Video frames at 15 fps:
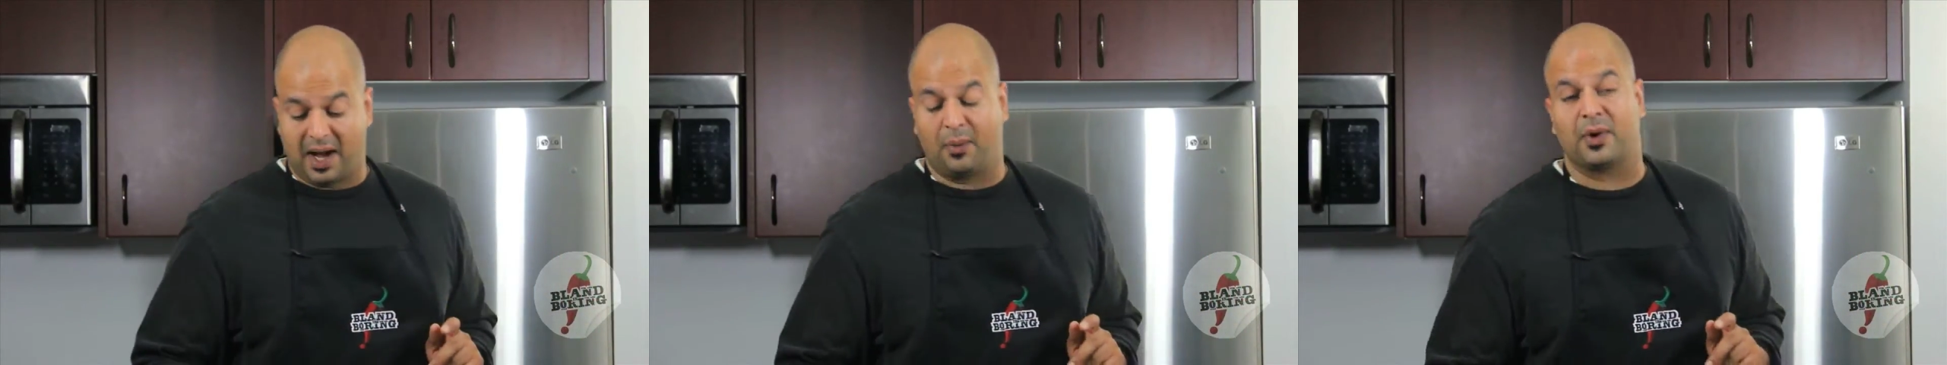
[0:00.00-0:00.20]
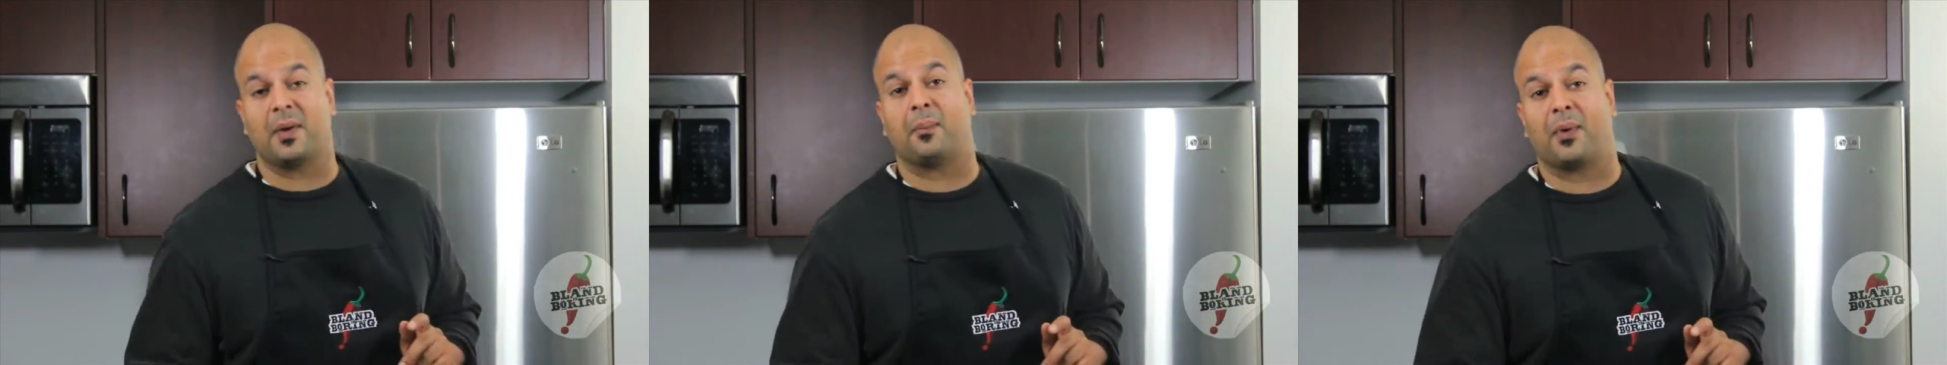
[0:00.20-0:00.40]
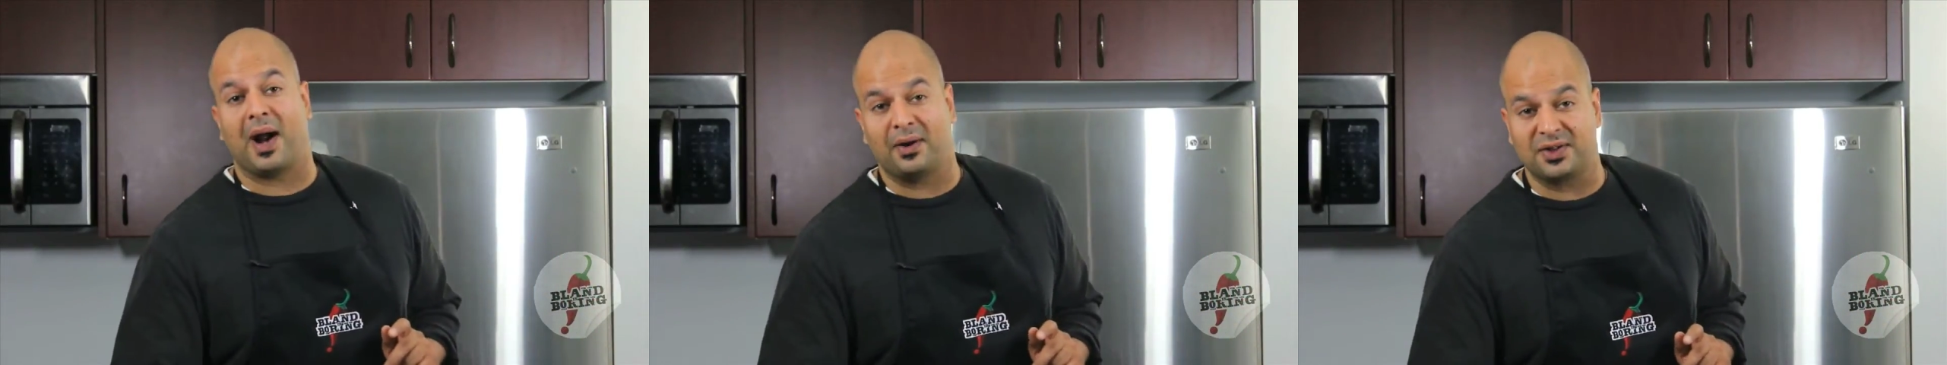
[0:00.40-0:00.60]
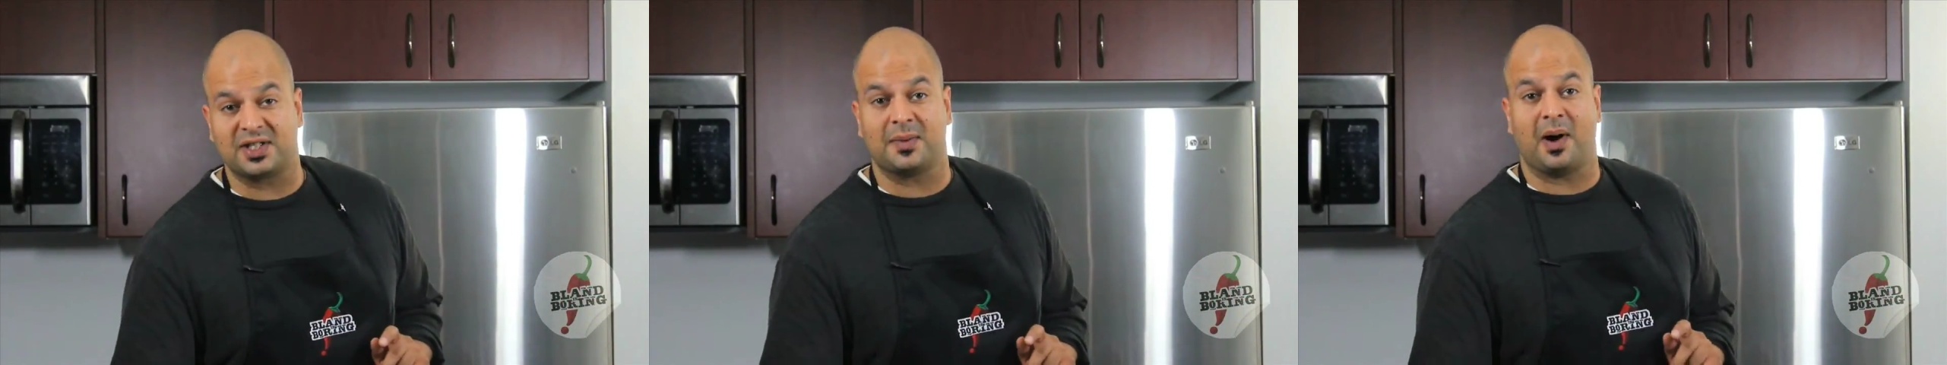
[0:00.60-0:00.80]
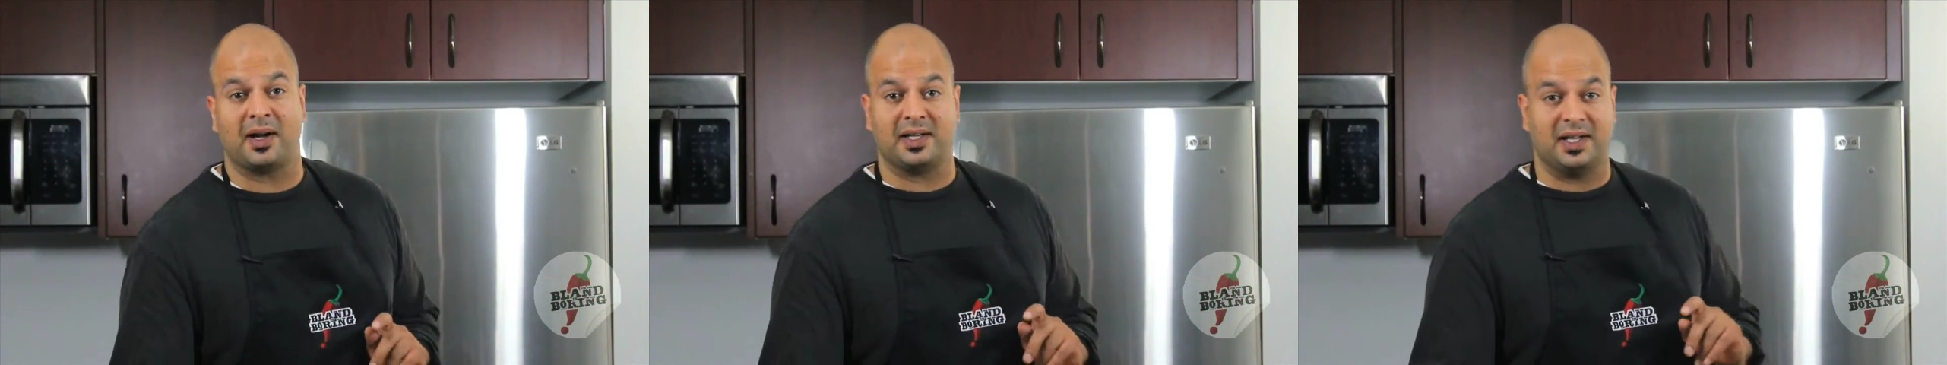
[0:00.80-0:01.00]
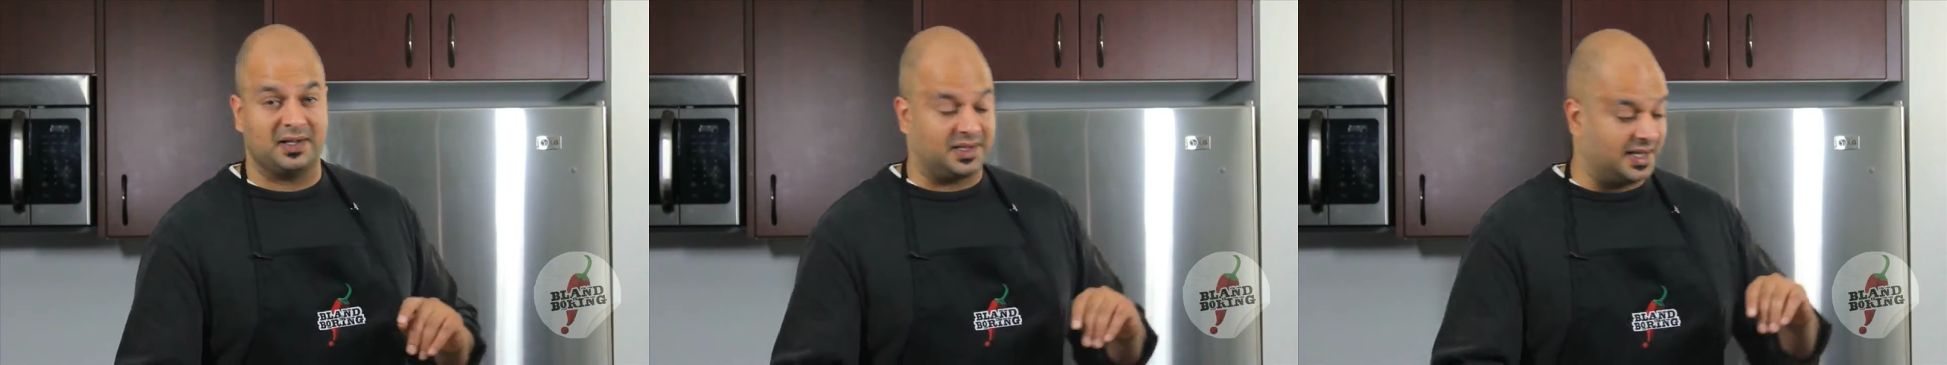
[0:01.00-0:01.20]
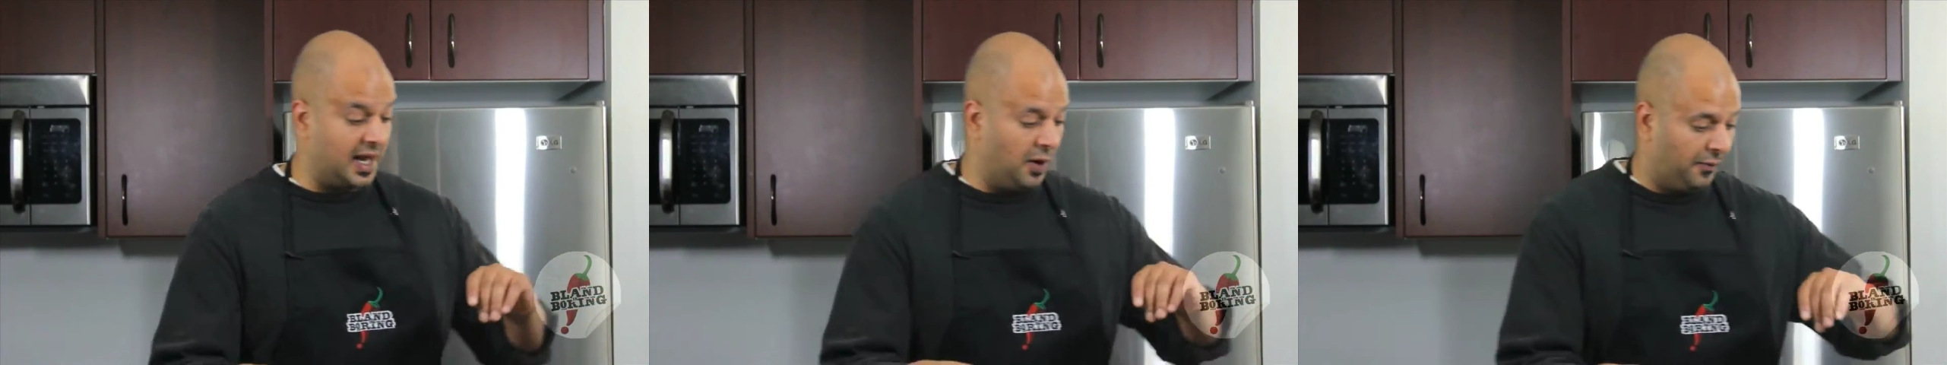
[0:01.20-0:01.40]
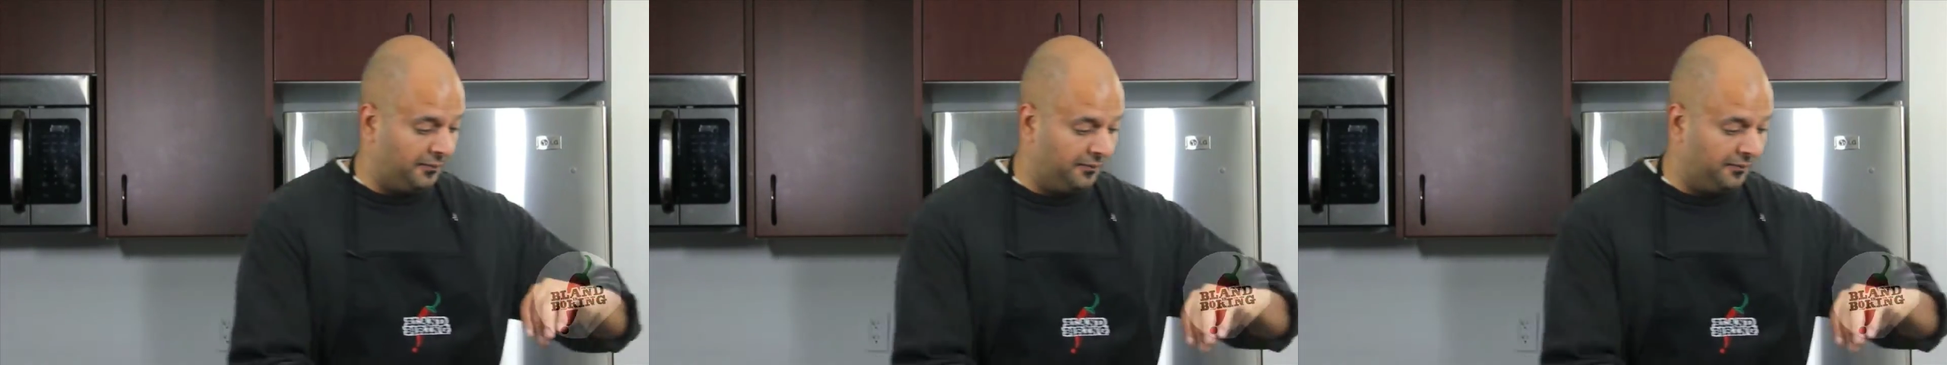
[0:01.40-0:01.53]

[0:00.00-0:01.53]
I want to brown some onions now.